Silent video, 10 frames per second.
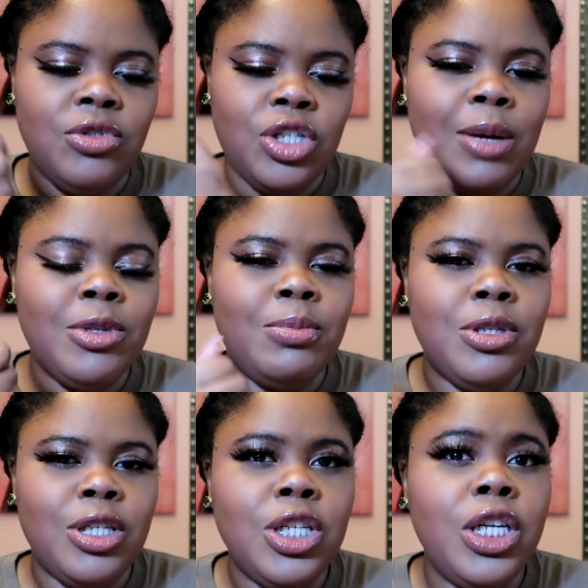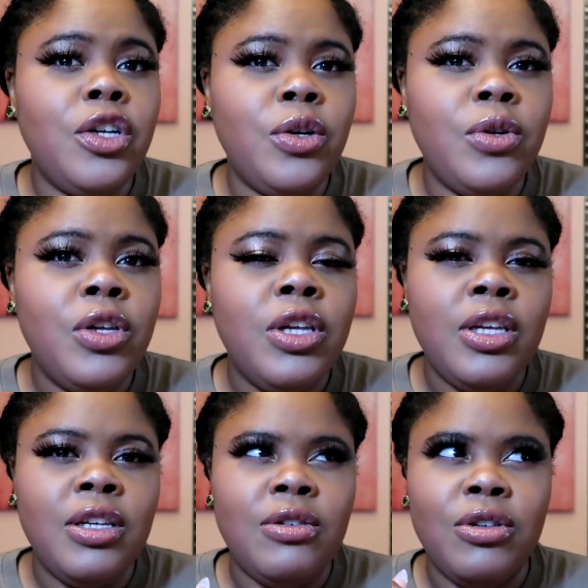chopped up the cookie dough
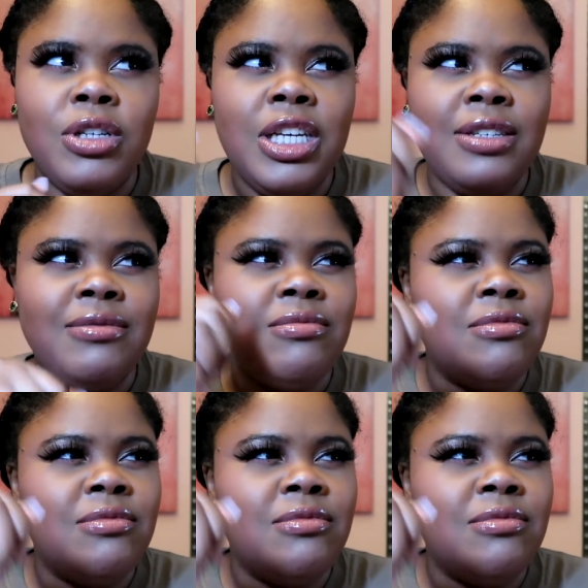or like